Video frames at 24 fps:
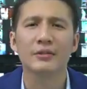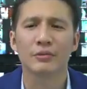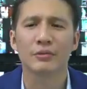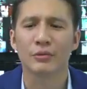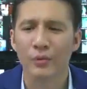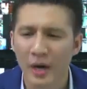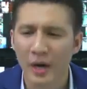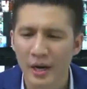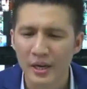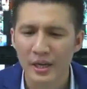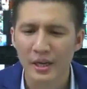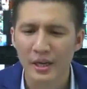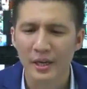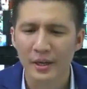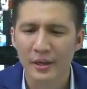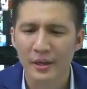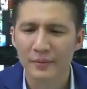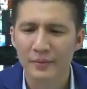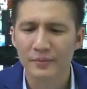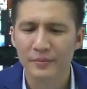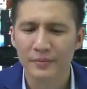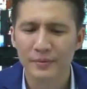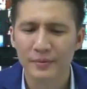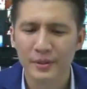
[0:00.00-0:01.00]
body.
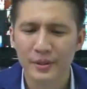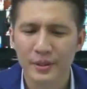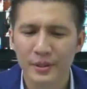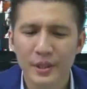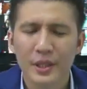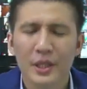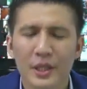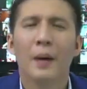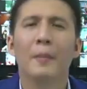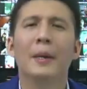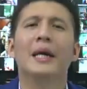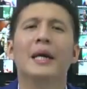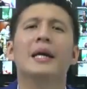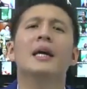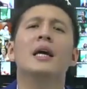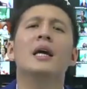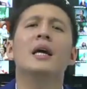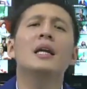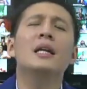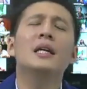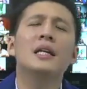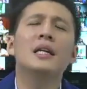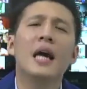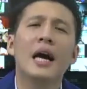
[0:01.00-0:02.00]
My
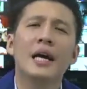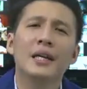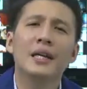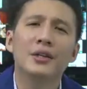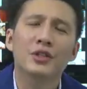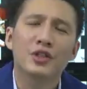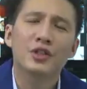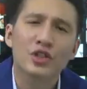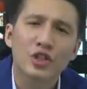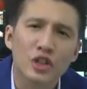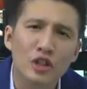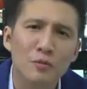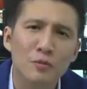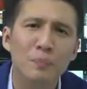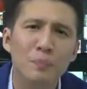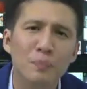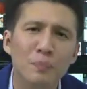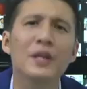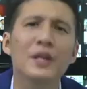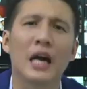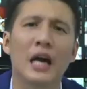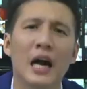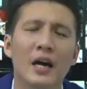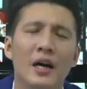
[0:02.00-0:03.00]
Ilya is
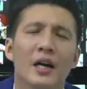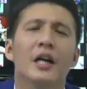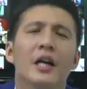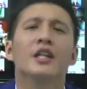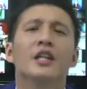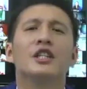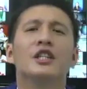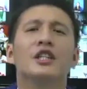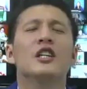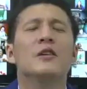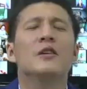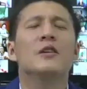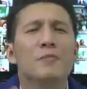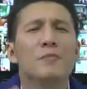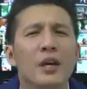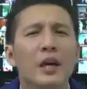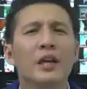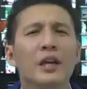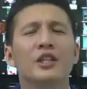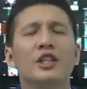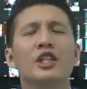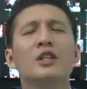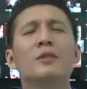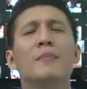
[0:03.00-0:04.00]
speaker. Team
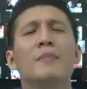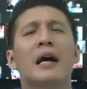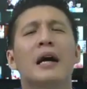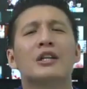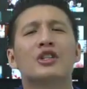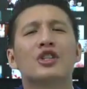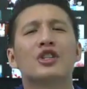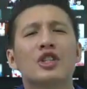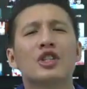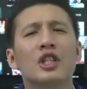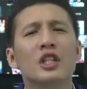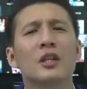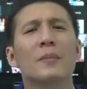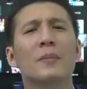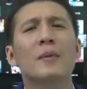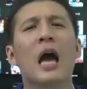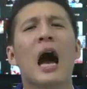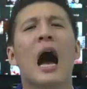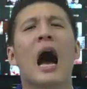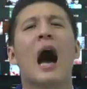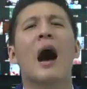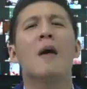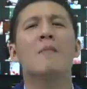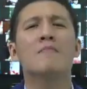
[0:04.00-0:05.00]
Yejima, she the man,
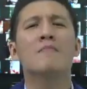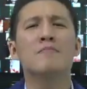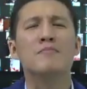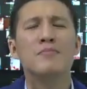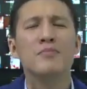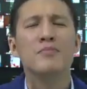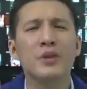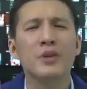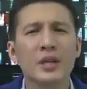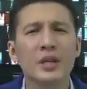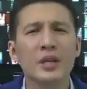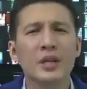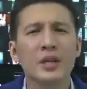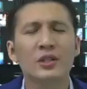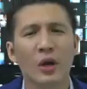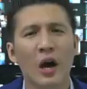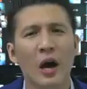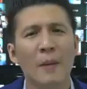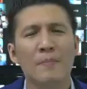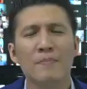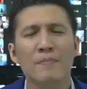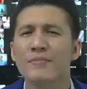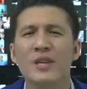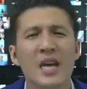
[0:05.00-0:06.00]
a
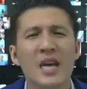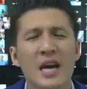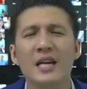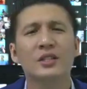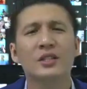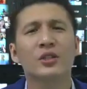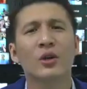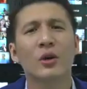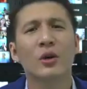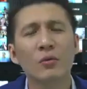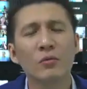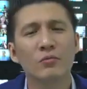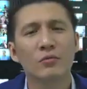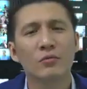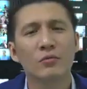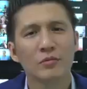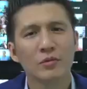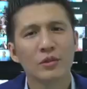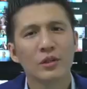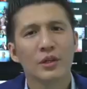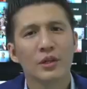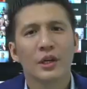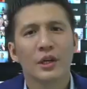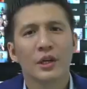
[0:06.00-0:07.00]
mienzo,
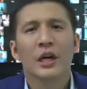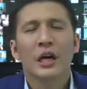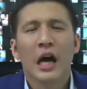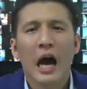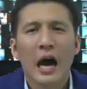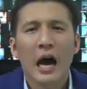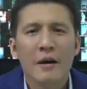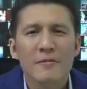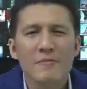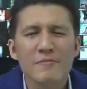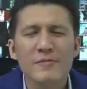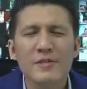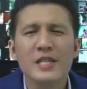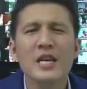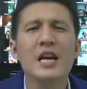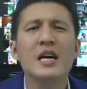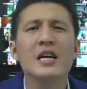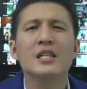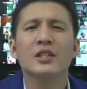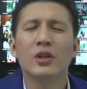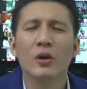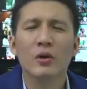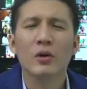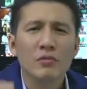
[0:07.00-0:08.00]

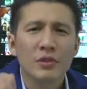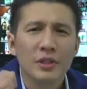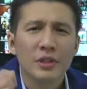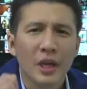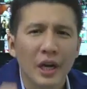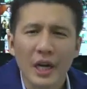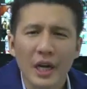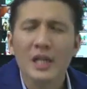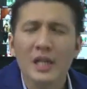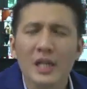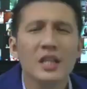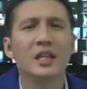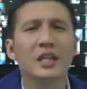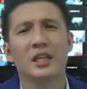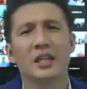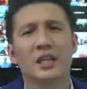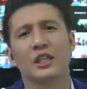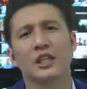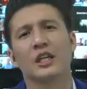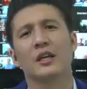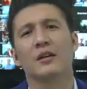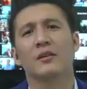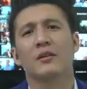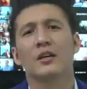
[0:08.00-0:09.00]
three senator.